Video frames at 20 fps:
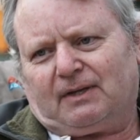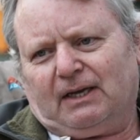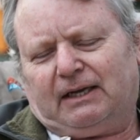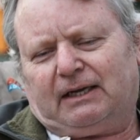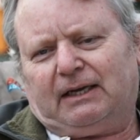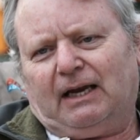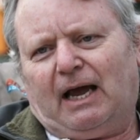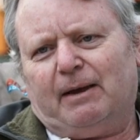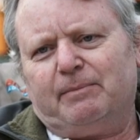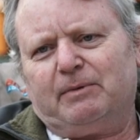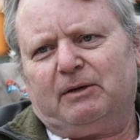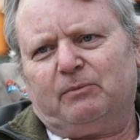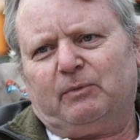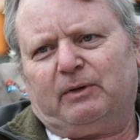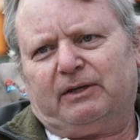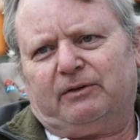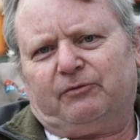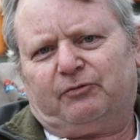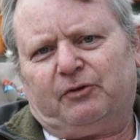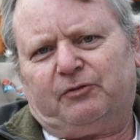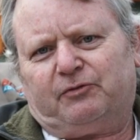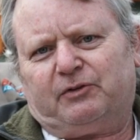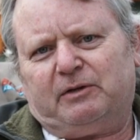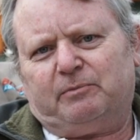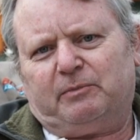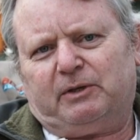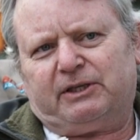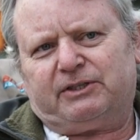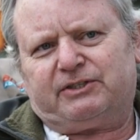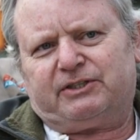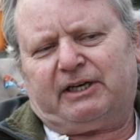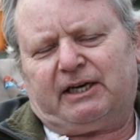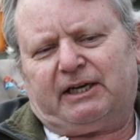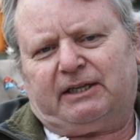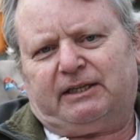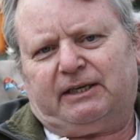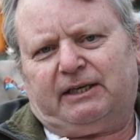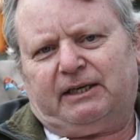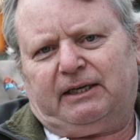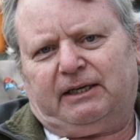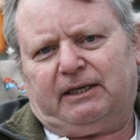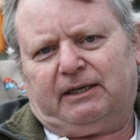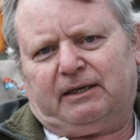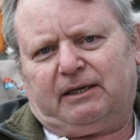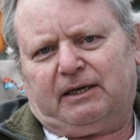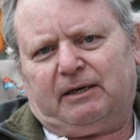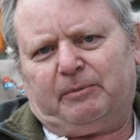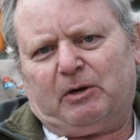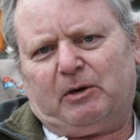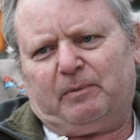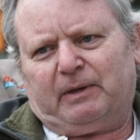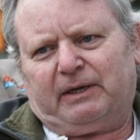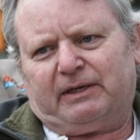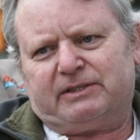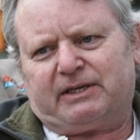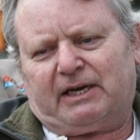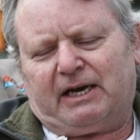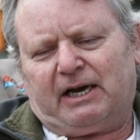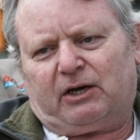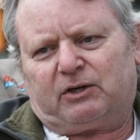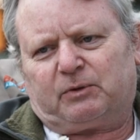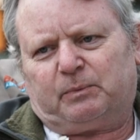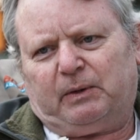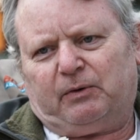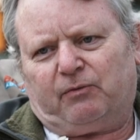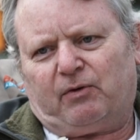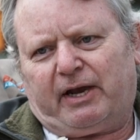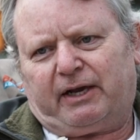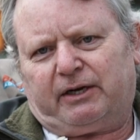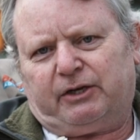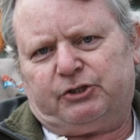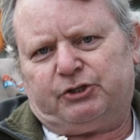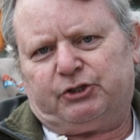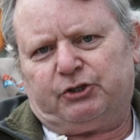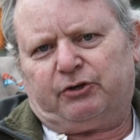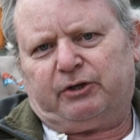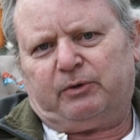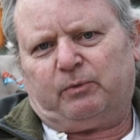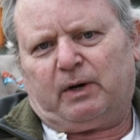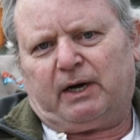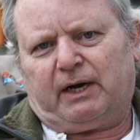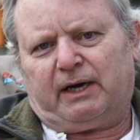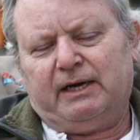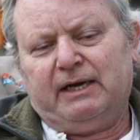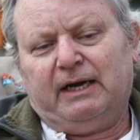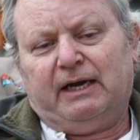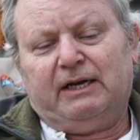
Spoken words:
And climbed in within 15 minutes. He had the immobilizer out and we ran a jury wire.